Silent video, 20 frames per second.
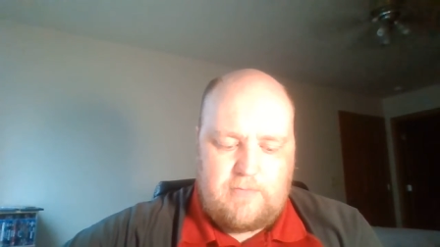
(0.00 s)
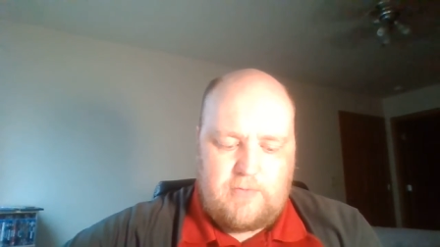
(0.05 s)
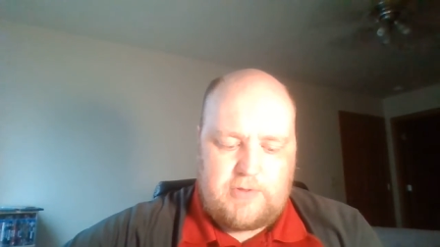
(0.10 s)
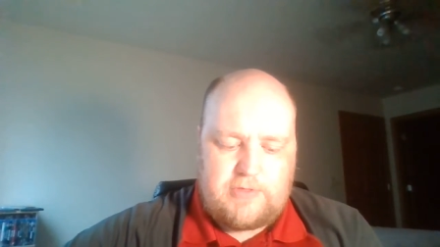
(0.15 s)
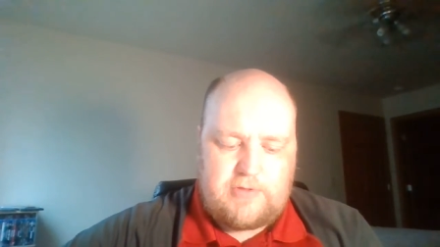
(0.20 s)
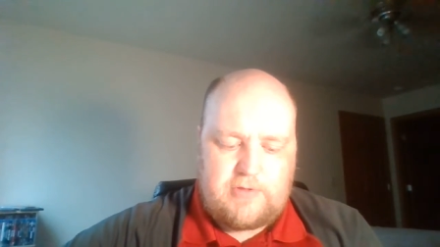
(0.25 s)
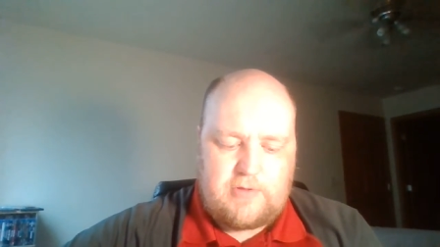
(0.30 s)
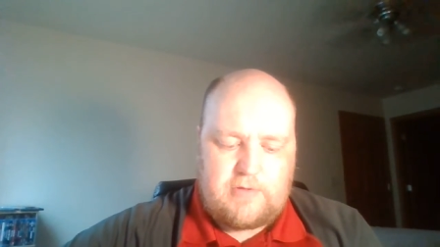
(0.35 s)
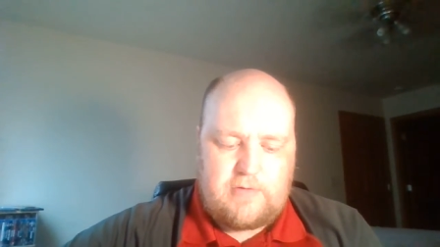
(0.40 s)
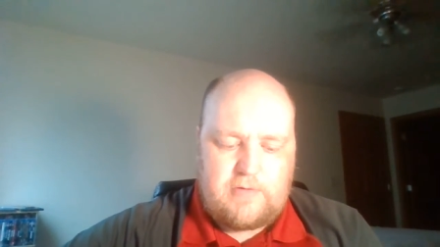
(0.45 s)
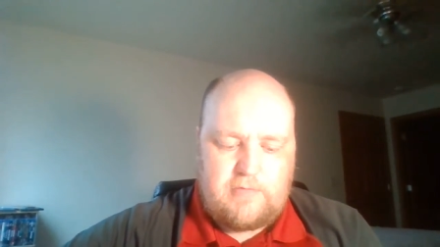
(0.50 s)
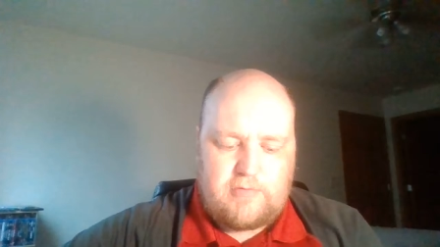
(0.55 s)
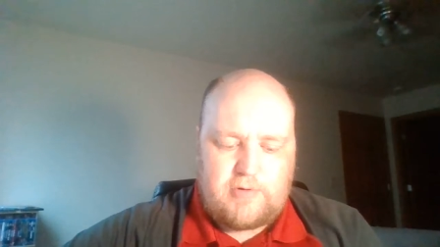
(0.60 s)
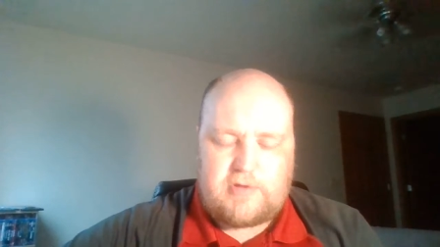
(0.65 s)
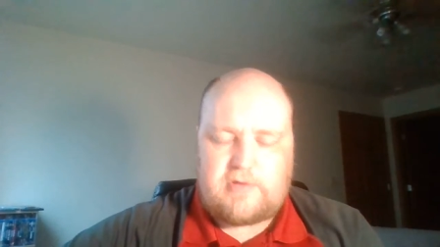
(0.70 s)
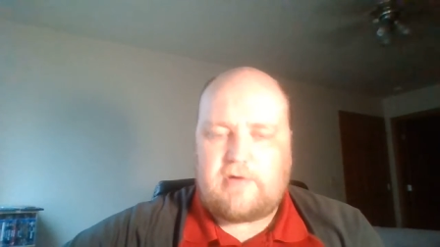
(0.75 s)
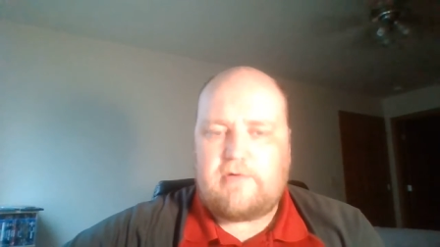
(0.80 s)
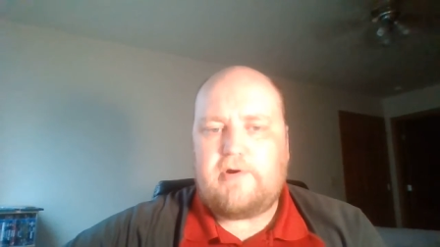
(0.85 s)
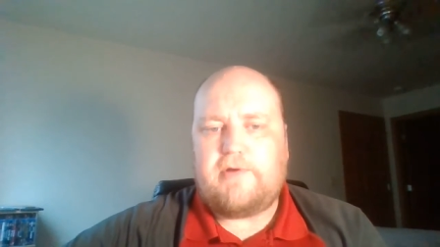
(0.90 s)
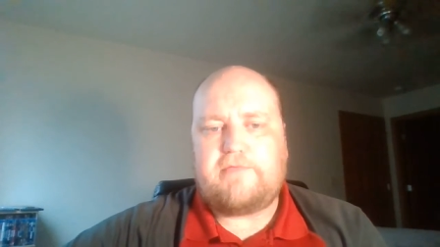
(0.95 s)
with the, the
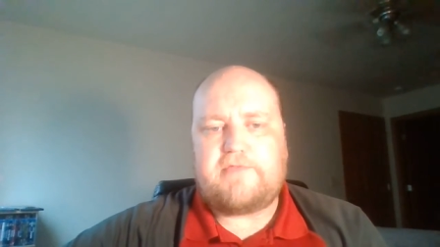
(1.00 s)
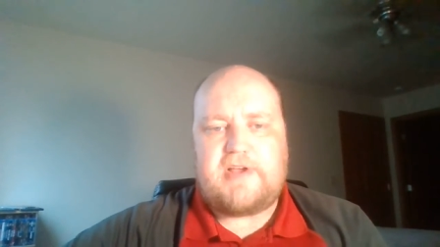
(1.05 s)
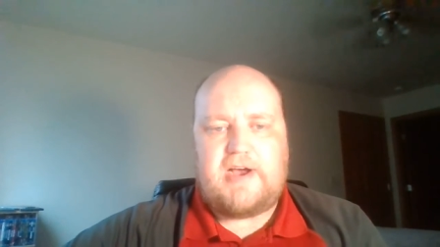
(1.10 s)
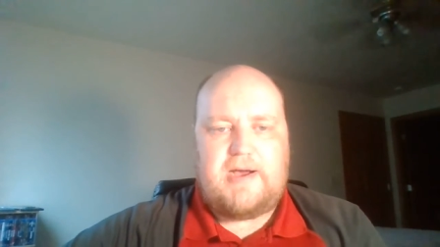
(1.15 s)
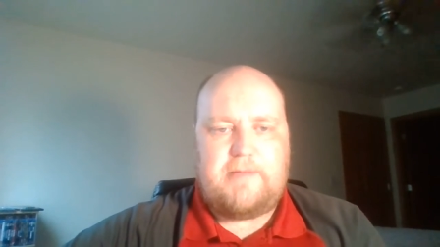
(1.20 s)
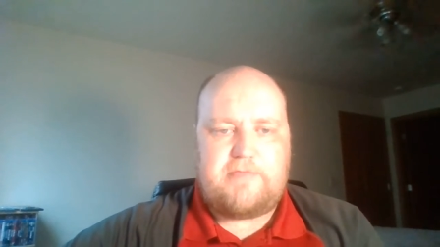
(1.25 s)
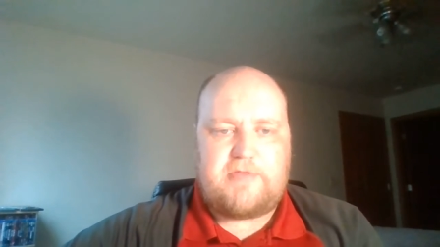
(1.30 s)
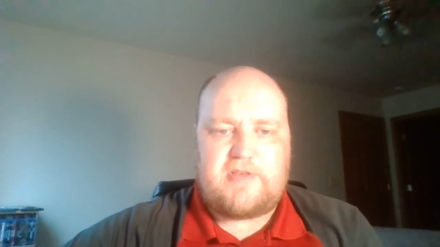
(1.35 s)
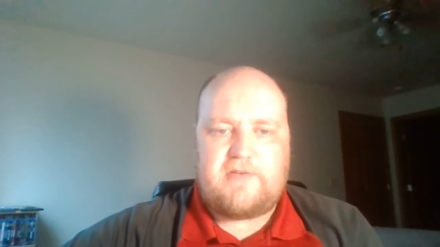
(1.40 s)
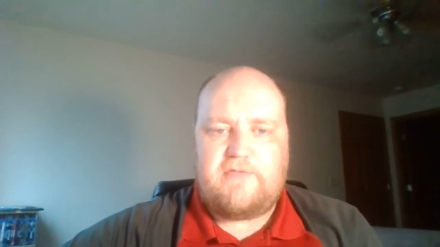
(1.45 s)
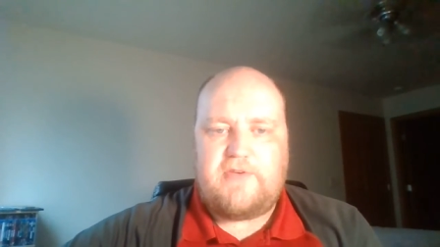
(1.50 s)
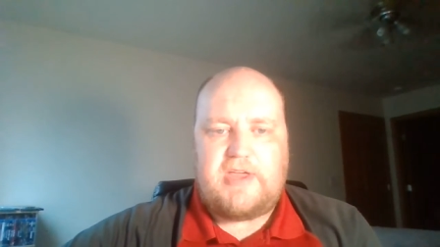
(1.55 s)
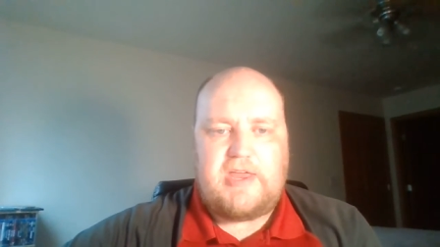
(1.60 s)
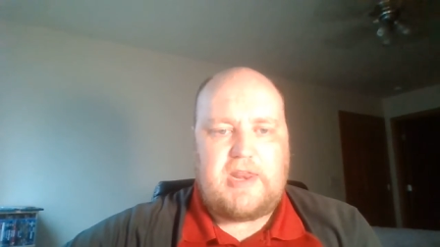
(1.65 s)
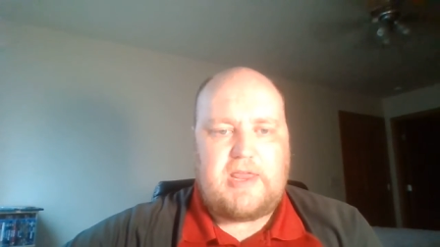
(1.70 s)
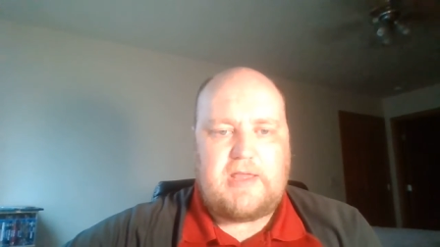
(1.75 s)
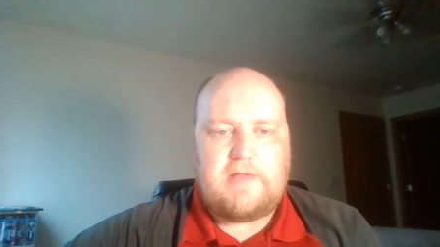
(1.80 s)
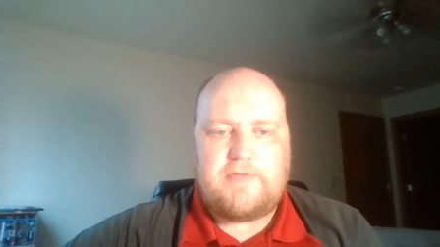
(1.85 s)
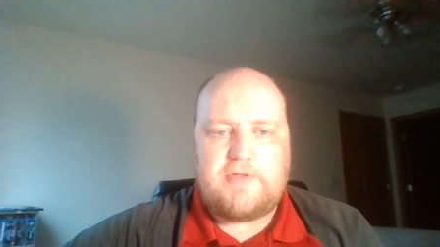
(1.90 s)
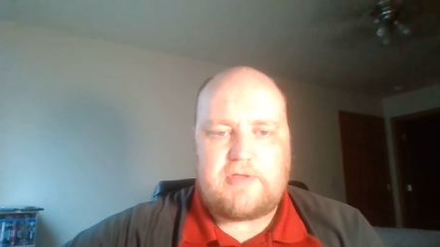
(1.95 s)
return of Tom
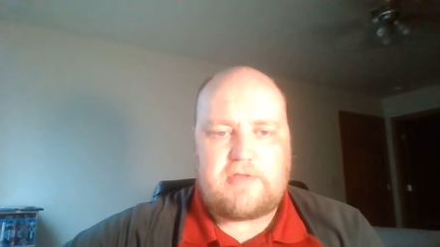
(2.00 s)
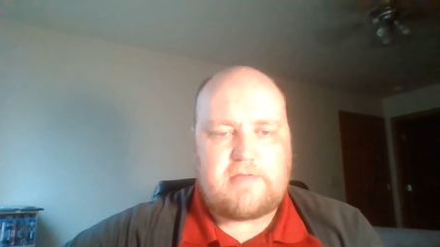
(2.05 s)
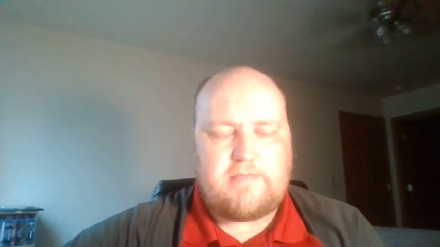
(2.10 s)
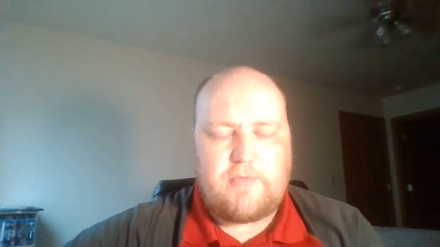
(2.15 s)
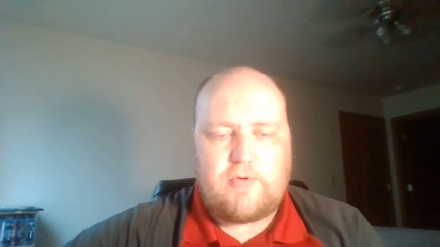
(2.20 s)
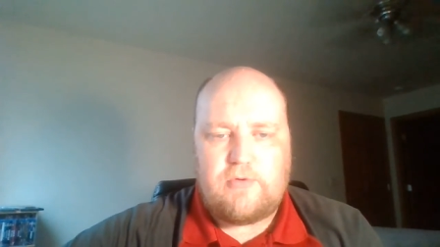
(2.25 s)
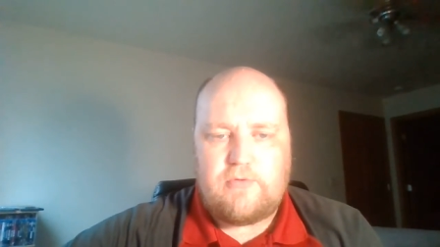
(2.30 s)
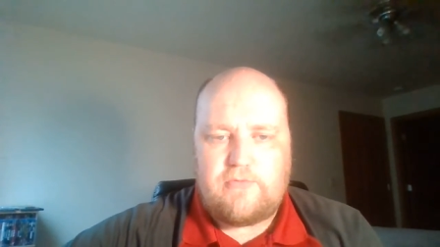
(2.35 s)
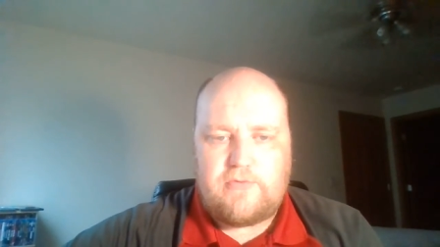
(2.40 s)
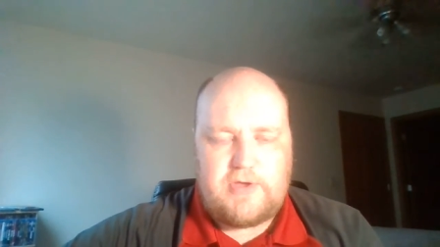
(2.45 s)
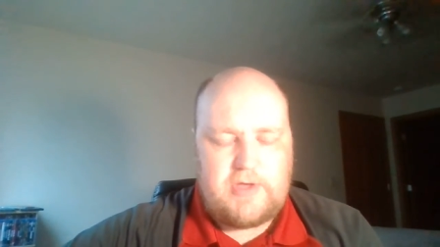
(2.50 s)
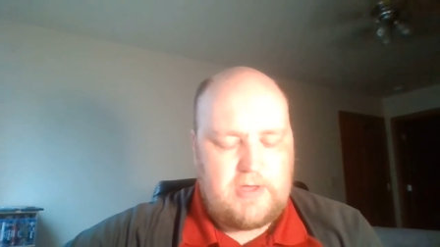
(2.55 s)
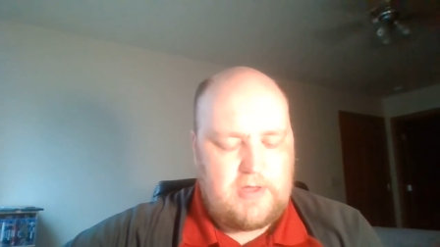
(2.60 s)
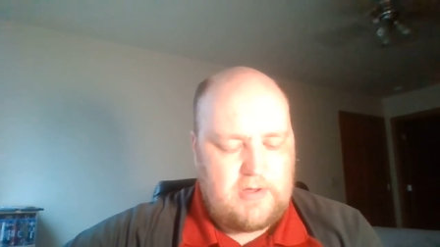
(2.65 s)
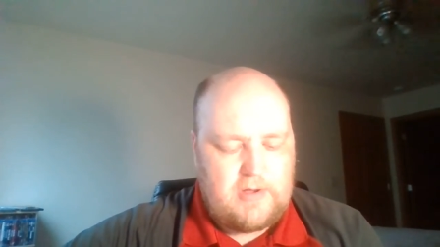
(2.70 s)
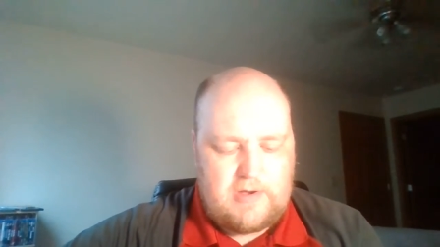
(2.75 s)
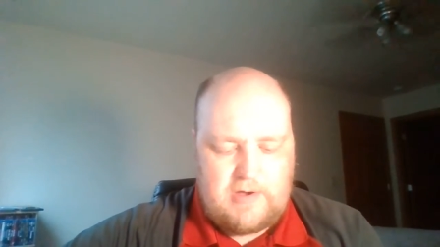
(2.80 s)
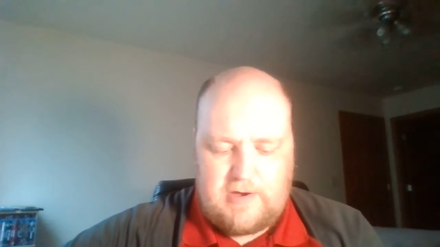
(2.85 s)
Savini in this movie.